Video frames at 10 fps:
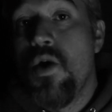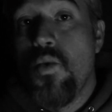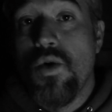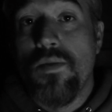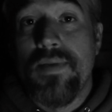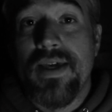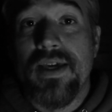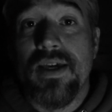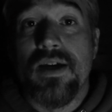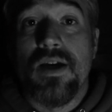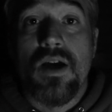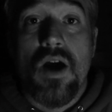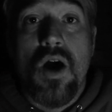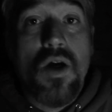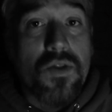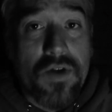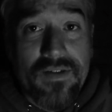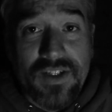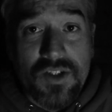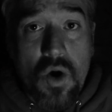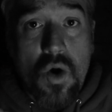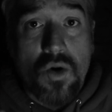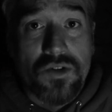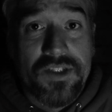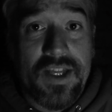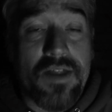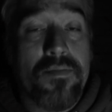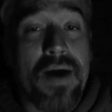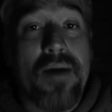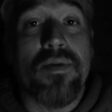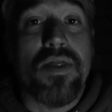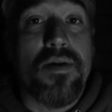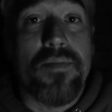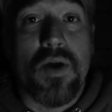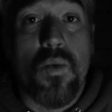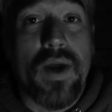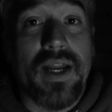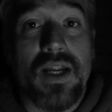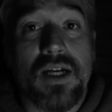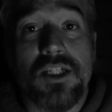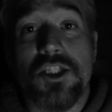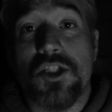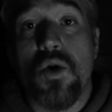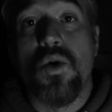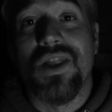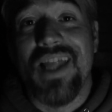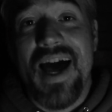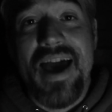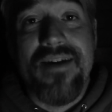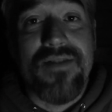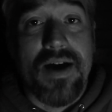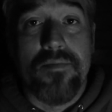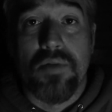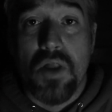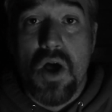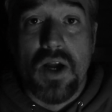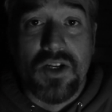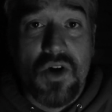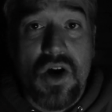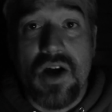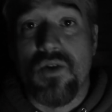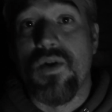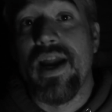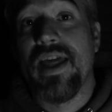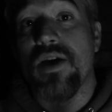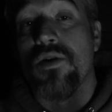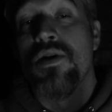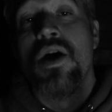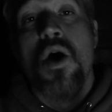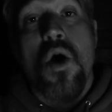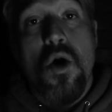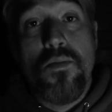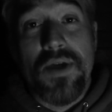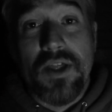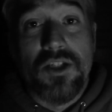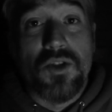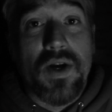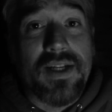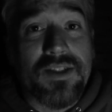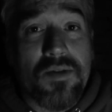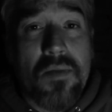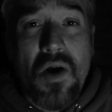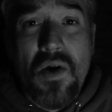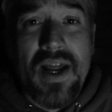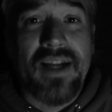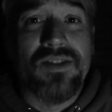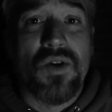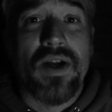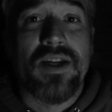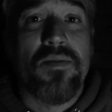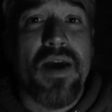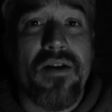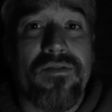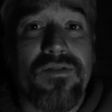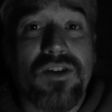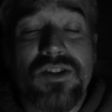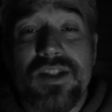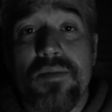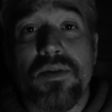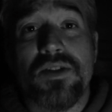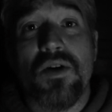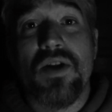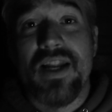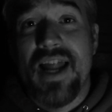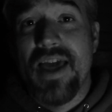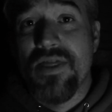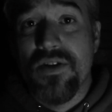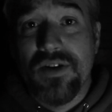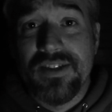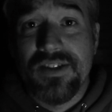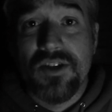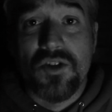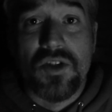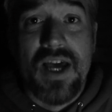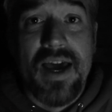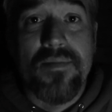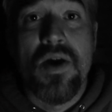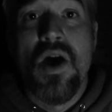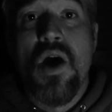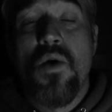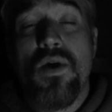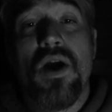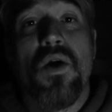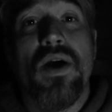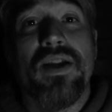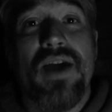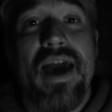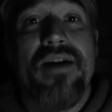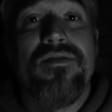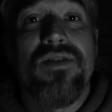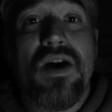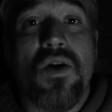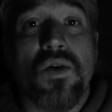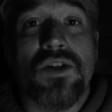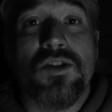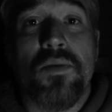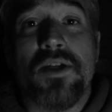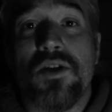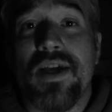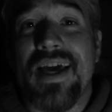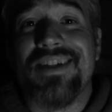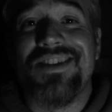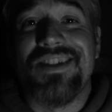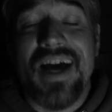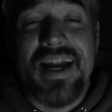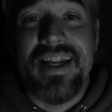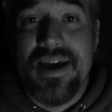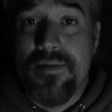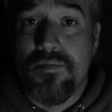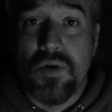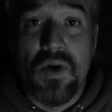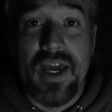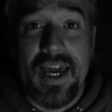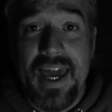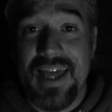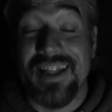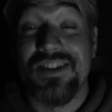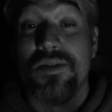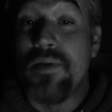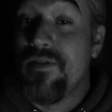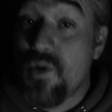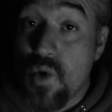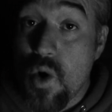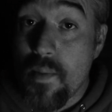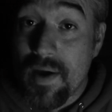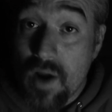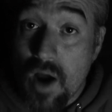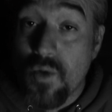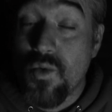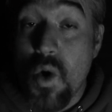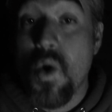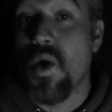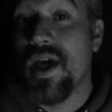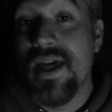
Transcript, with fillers: will be all three of us co-hosting the Bible Thumping Wingnut show live on Blog Talk Radio. Hope you can join us tomorrow night is going to be our first episode at 9:30 Central Time. We are going to have our special guest Sye Ten Bruggencate. This is a bit of a rogue, a rogue